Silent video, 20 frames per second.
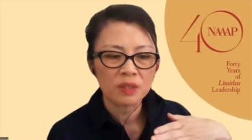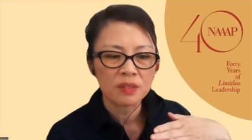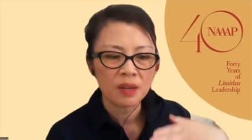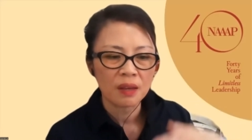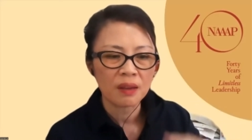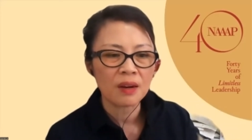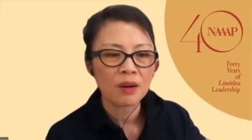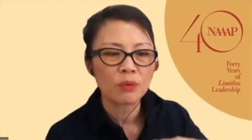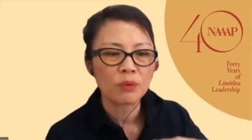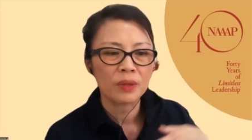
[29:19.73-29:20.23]

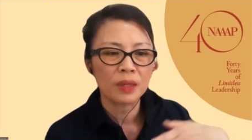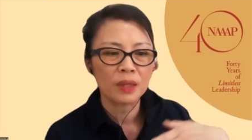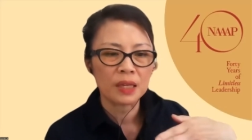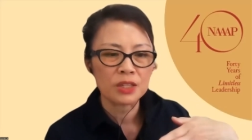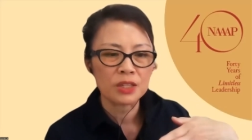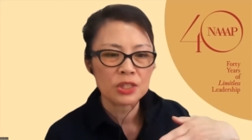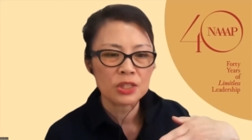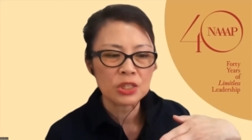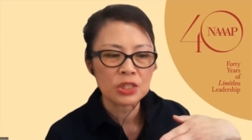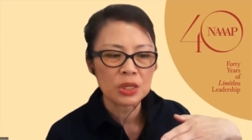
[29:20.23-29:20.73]
take our
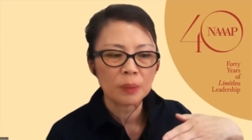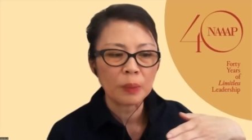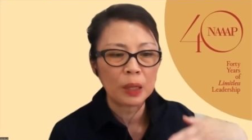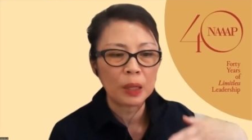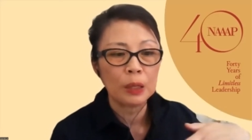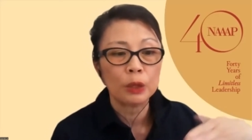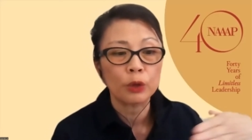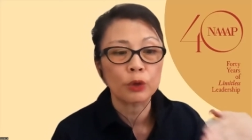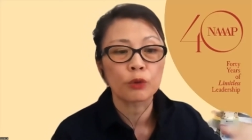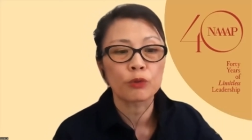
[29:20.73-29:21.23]
relationship
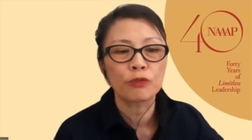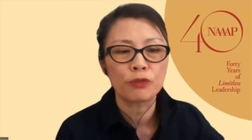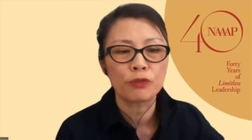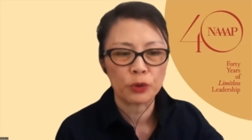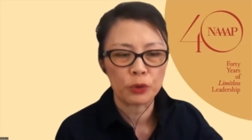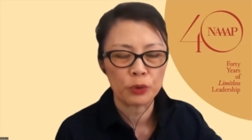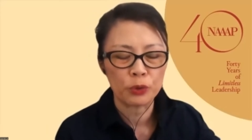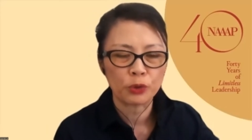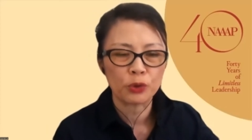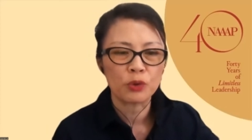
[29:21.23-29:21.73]
a little
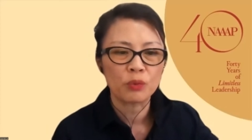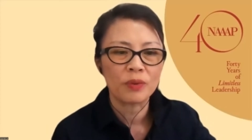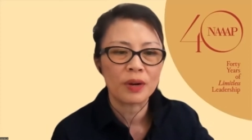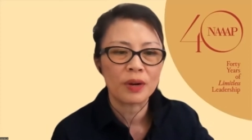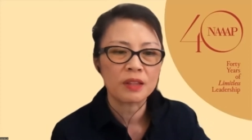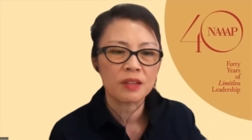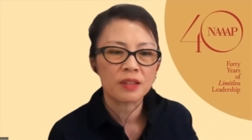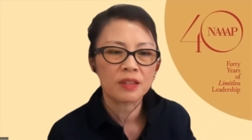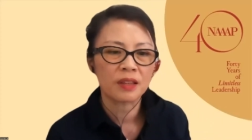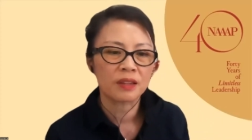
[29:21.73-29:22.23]
further
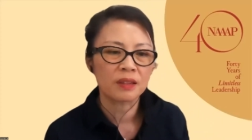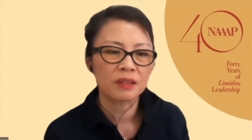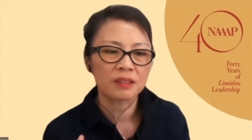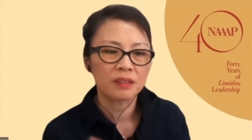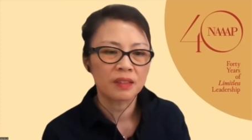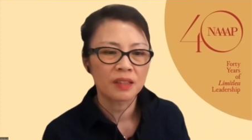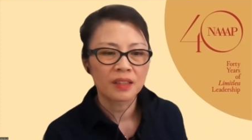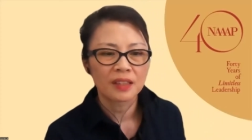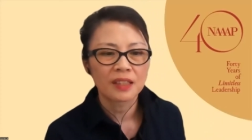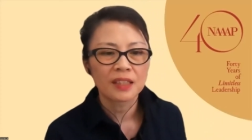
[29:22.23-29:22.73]
rather than
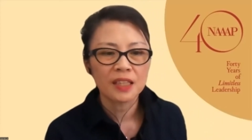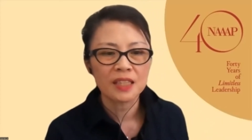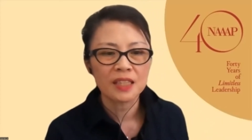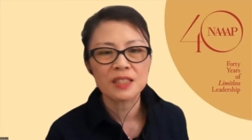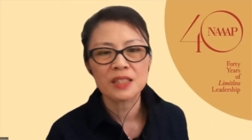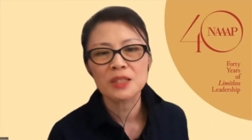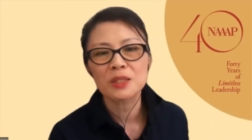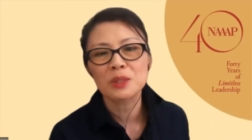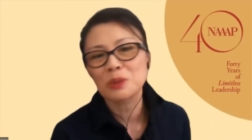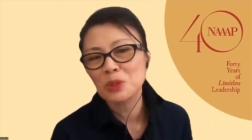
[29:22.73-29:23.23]

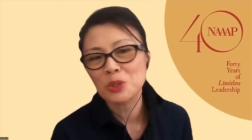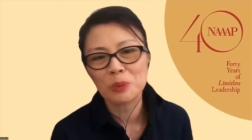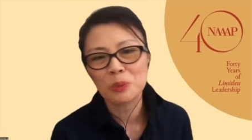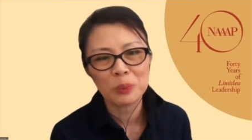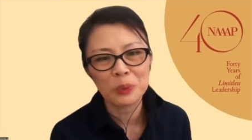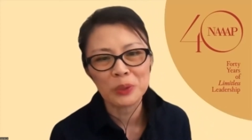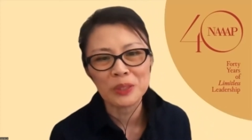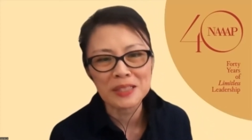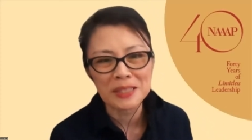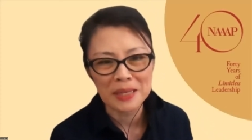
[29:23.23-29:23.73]
continue to
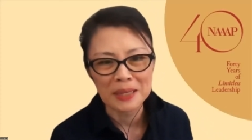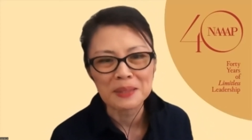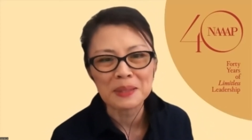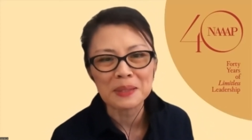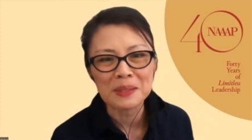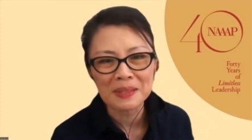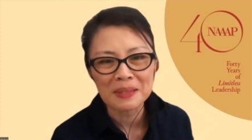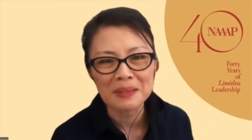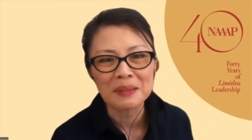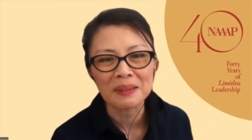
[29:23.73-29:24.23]
put
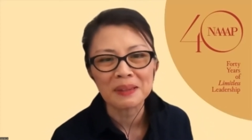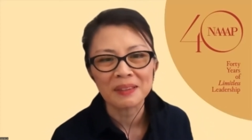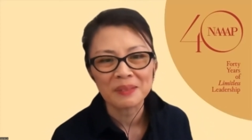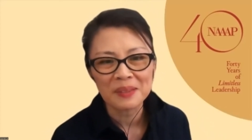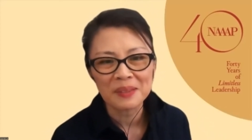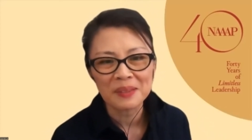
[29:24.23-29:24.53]
dents in it.